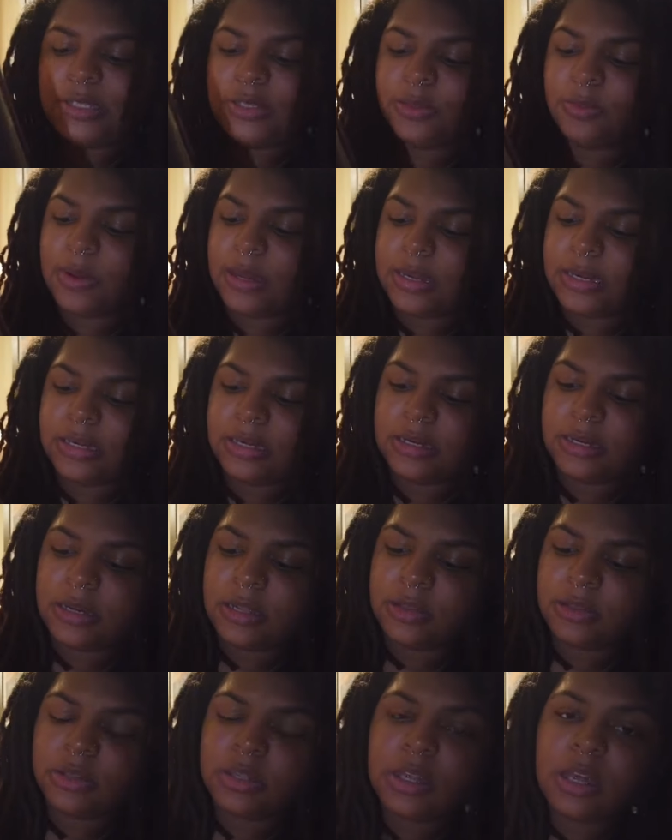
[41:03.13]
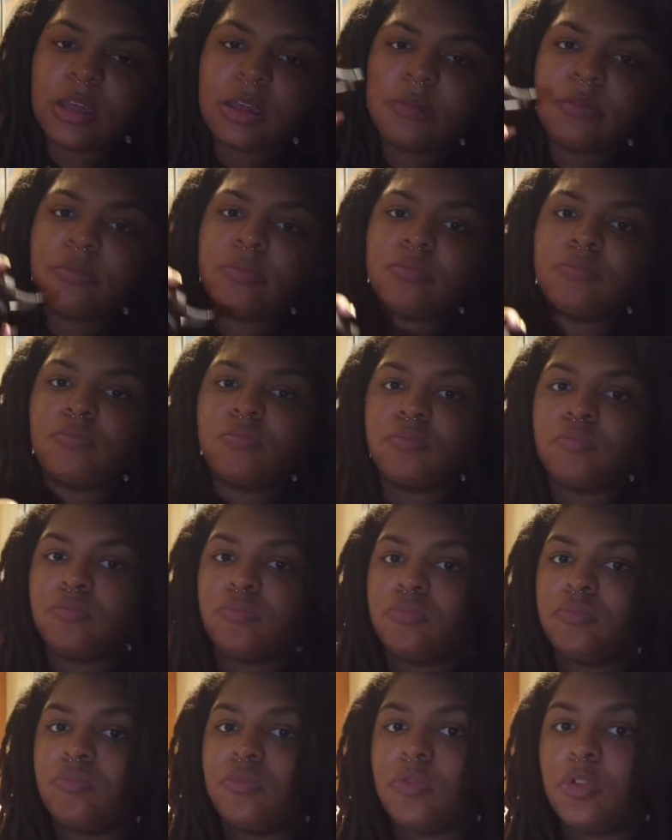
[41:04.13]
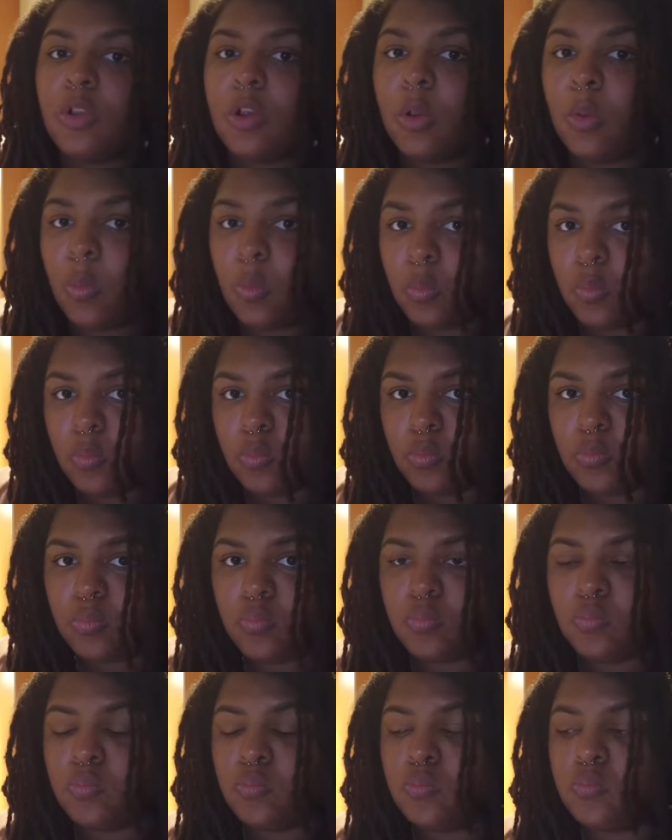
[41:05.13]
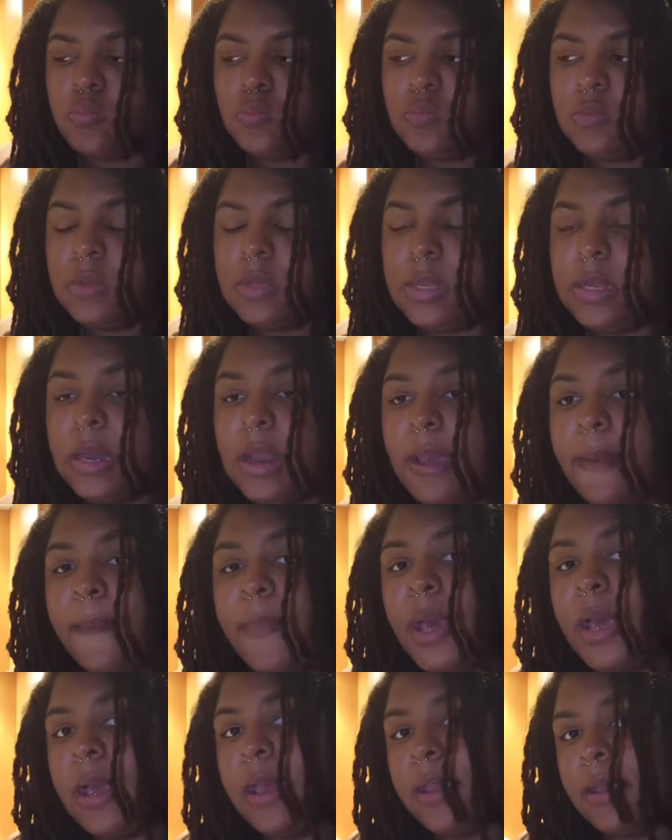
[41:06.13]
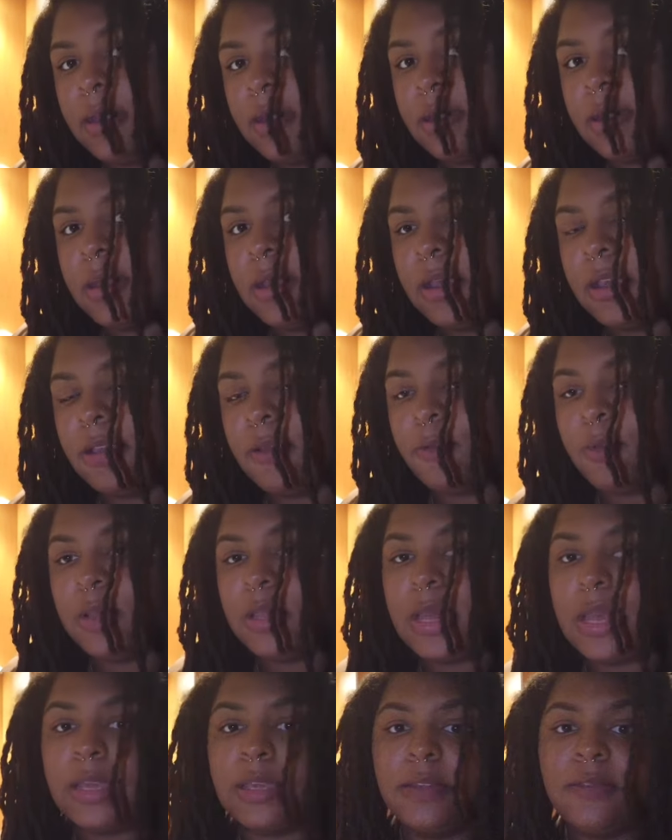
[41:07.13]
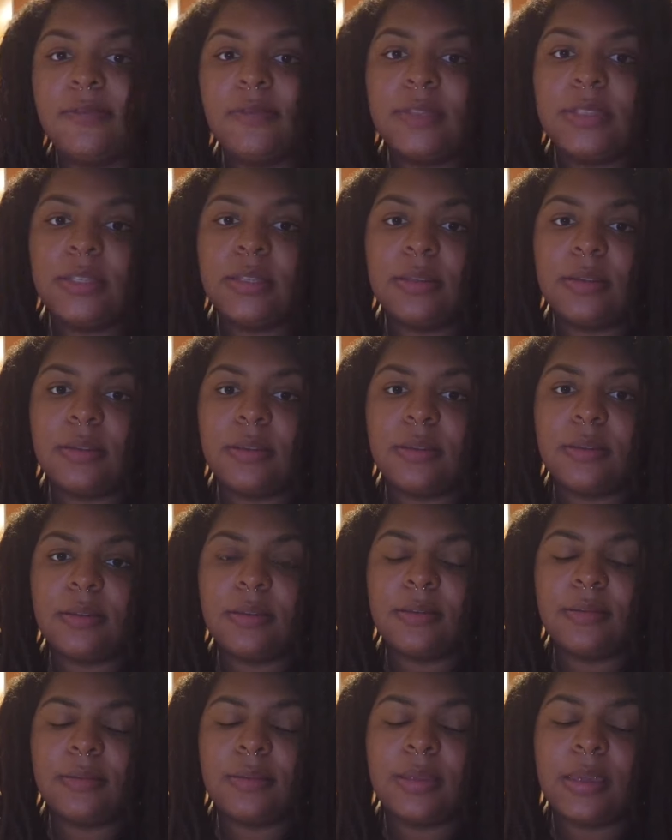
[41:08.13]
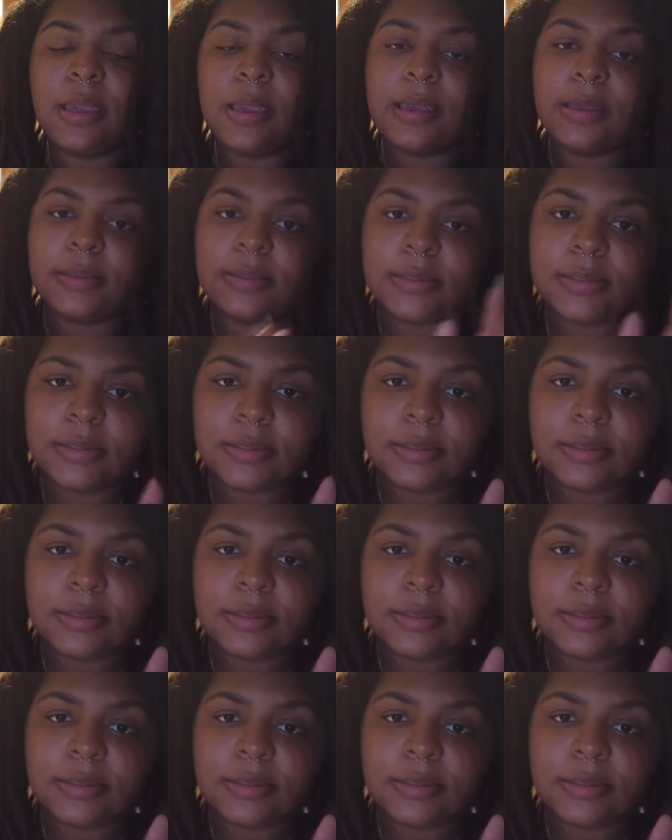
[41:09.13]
Do I need another cup? No. Did I buy it? And will I use it? Yes.